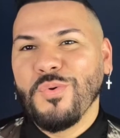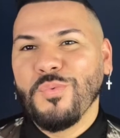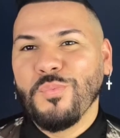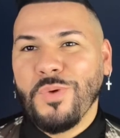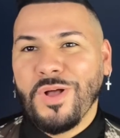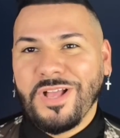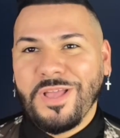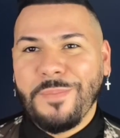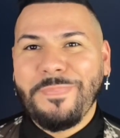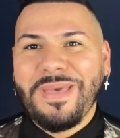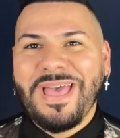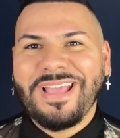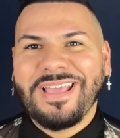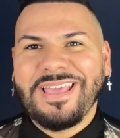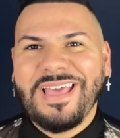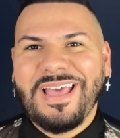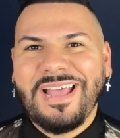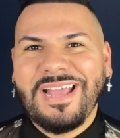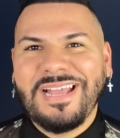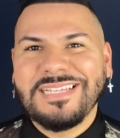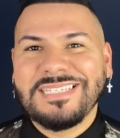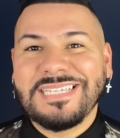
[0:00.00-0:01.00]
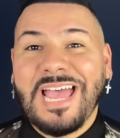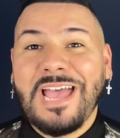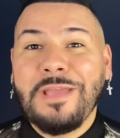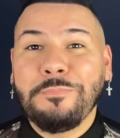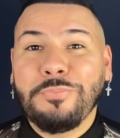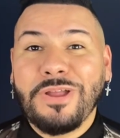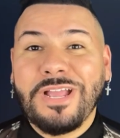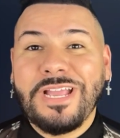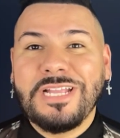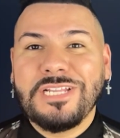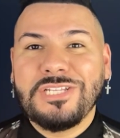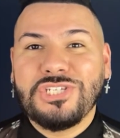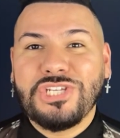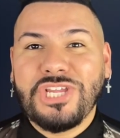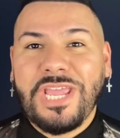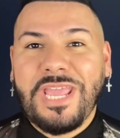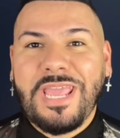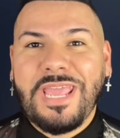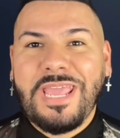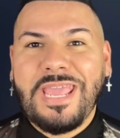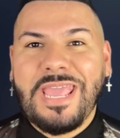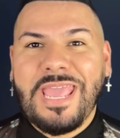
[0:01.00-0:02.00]
Welcome back, guys. I'm Brian
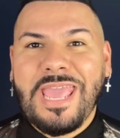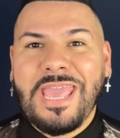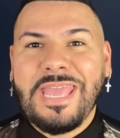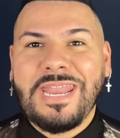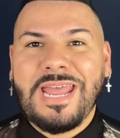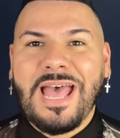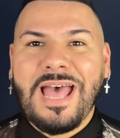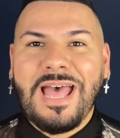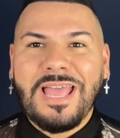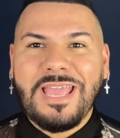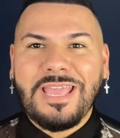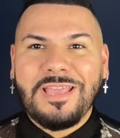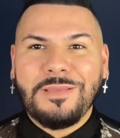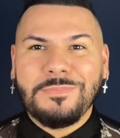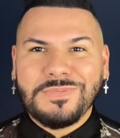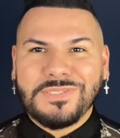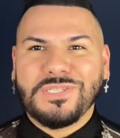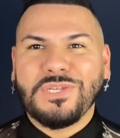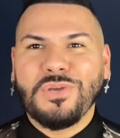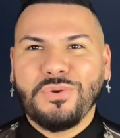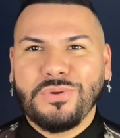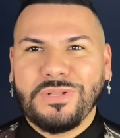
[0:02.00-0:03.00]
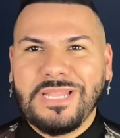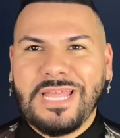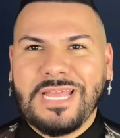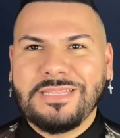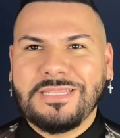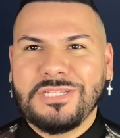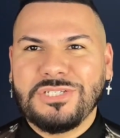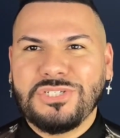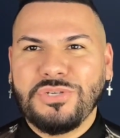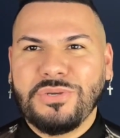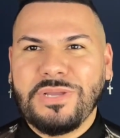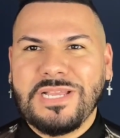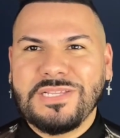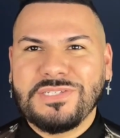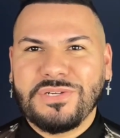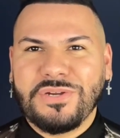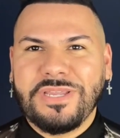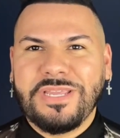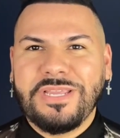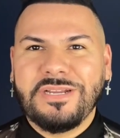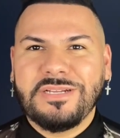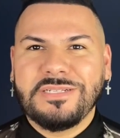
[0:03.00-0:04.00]
J, and I am so glad that you guys
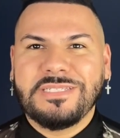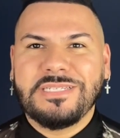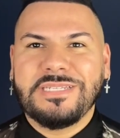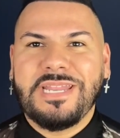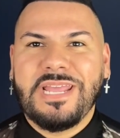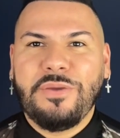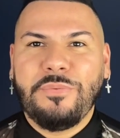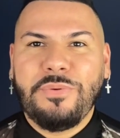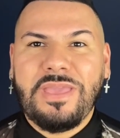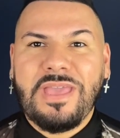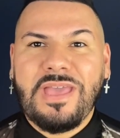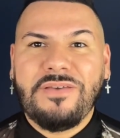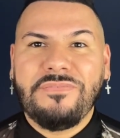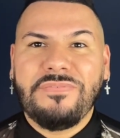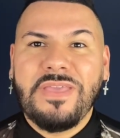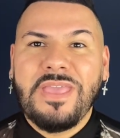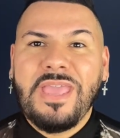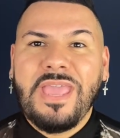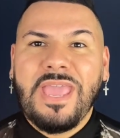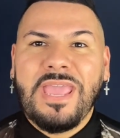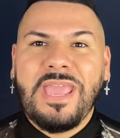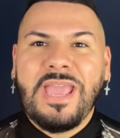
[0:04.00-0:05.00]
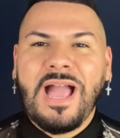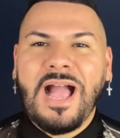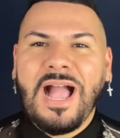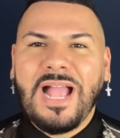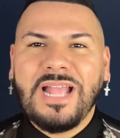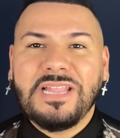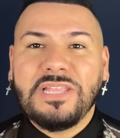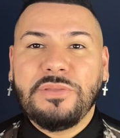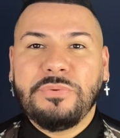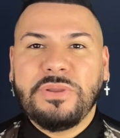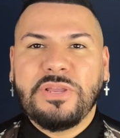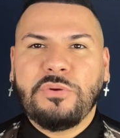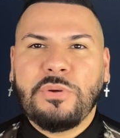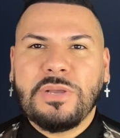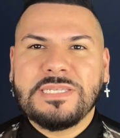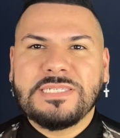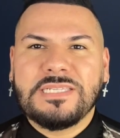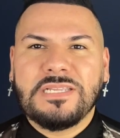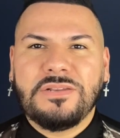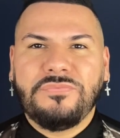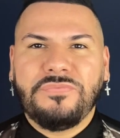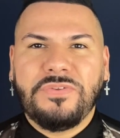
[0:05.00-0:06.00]
are here. Today we have a highly
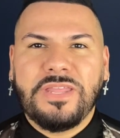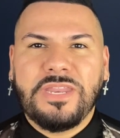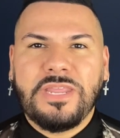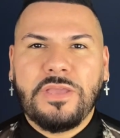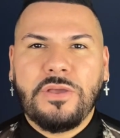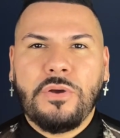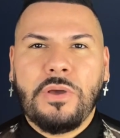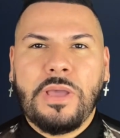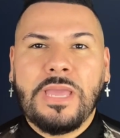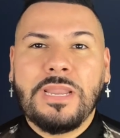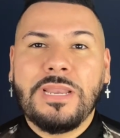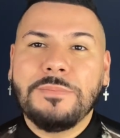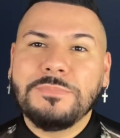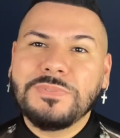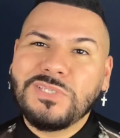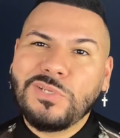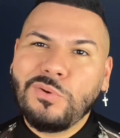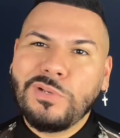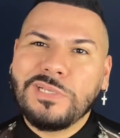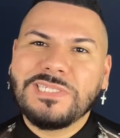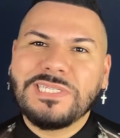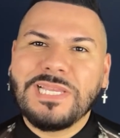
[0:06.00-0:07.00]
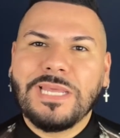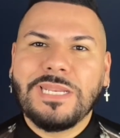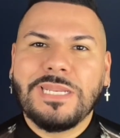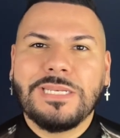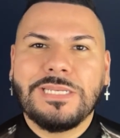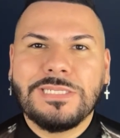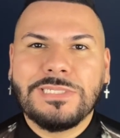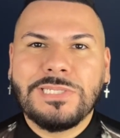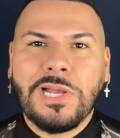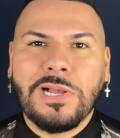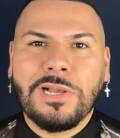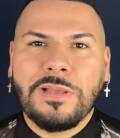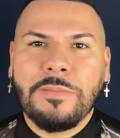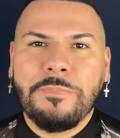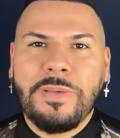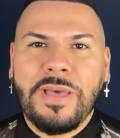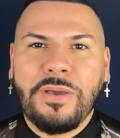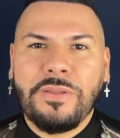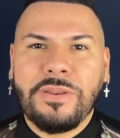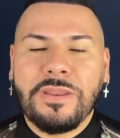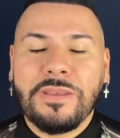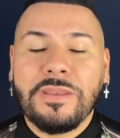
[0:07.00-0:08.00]
requested video, and I'm so excited to talk
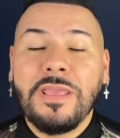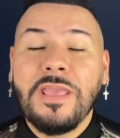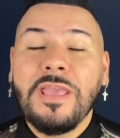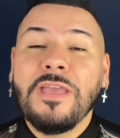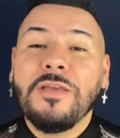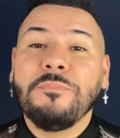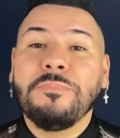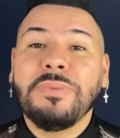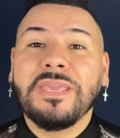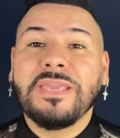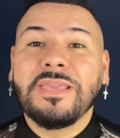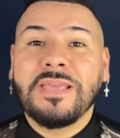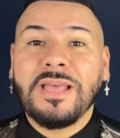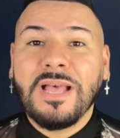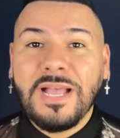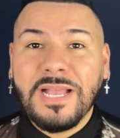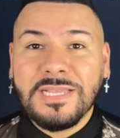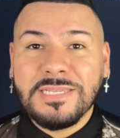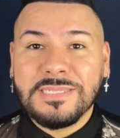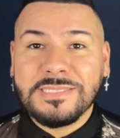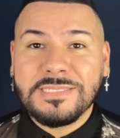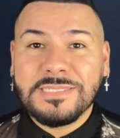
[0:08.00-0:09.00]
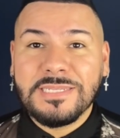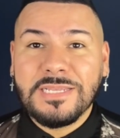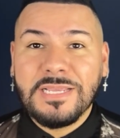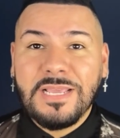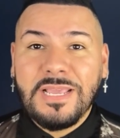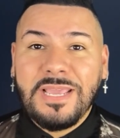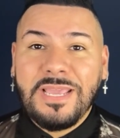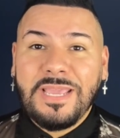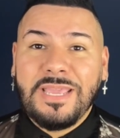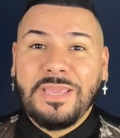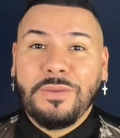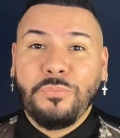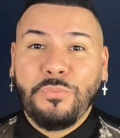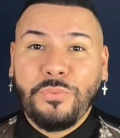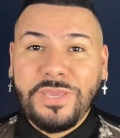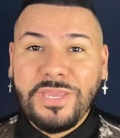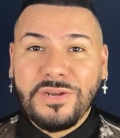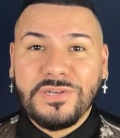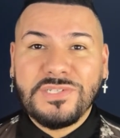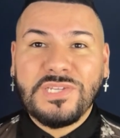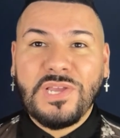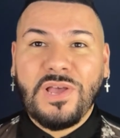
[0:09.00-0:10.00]
about it because
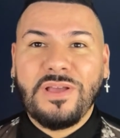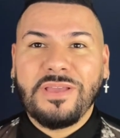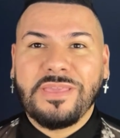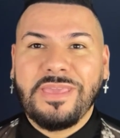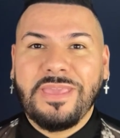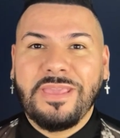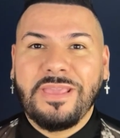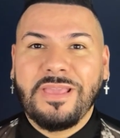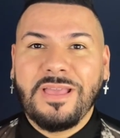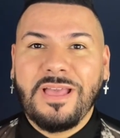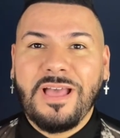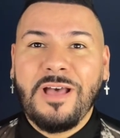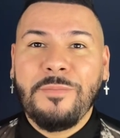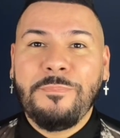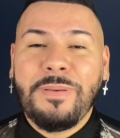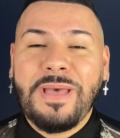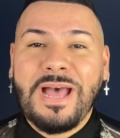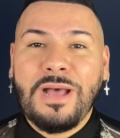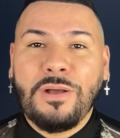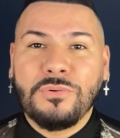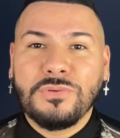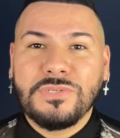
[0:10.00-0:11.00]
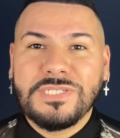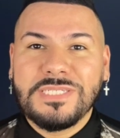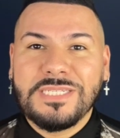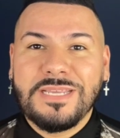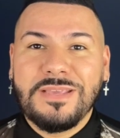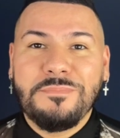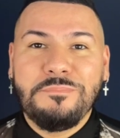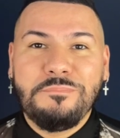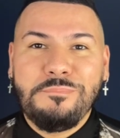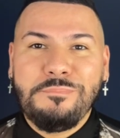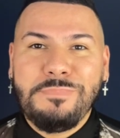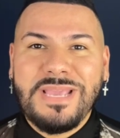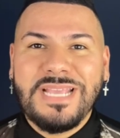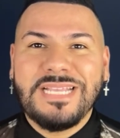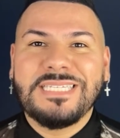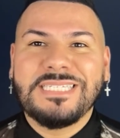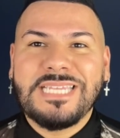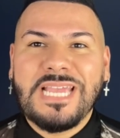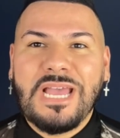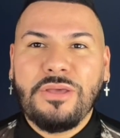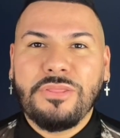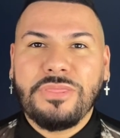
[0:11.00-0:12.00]
we are talking about
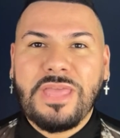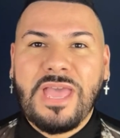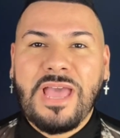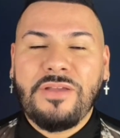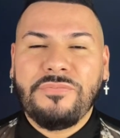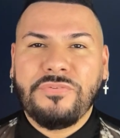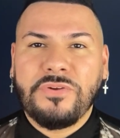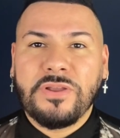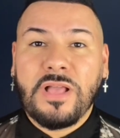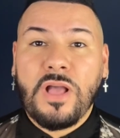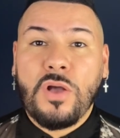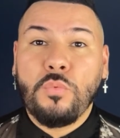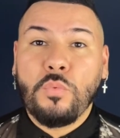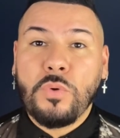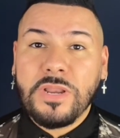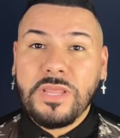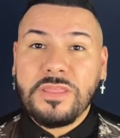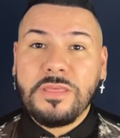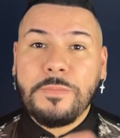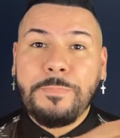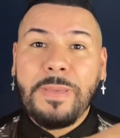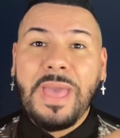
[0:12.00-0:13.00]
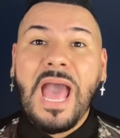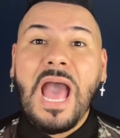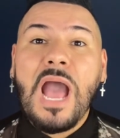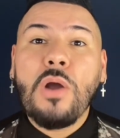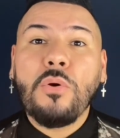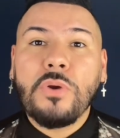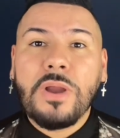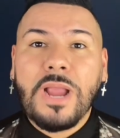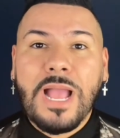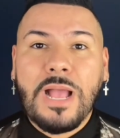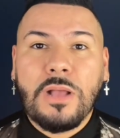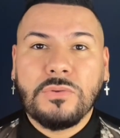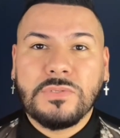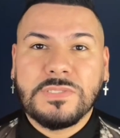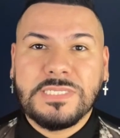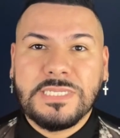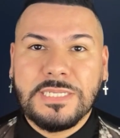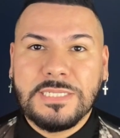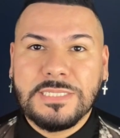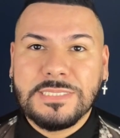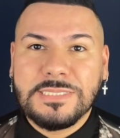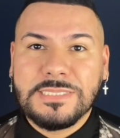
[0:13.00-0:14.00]
Miss South Africa, one of the
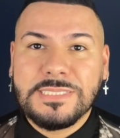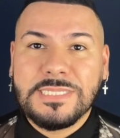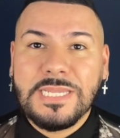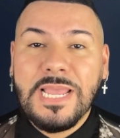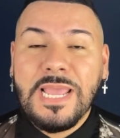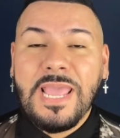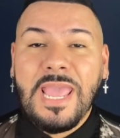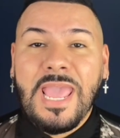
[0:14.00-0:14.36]
powerhouses.